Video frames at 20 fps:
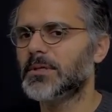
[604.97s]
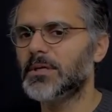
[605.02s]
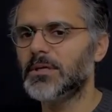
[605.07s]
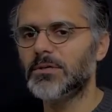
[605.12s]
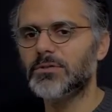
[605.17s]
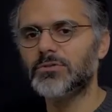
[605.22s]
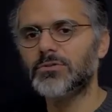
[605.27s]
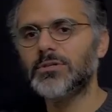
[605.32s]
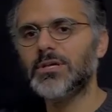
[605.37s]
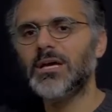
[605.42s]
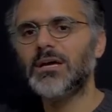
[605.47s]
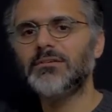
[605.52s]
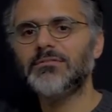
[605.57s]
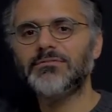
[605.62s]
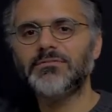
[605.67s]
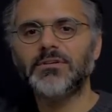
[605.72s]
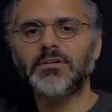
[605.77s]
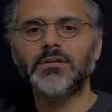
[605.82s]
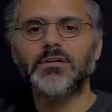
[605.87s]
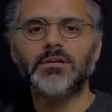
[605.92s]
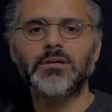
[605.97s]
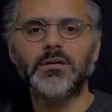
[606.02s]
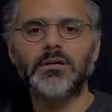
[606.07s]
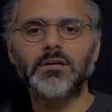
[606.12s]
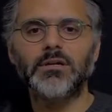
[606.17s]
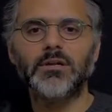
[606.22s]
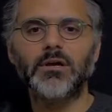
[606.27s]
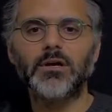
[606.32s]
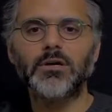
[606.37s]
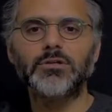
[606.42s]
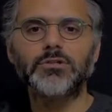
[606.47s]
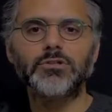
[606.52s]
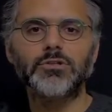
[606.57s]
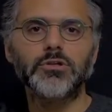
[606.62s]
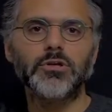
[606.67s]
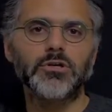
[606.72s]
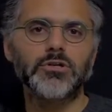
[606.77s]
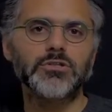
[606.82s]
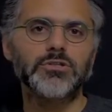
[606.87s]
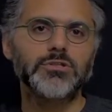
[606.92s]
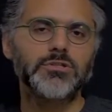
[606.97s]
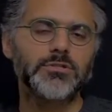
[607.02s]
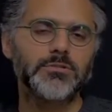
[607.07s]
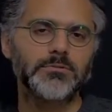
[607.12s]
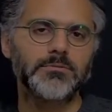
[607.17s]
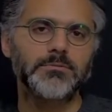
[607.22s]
So you have a large loss.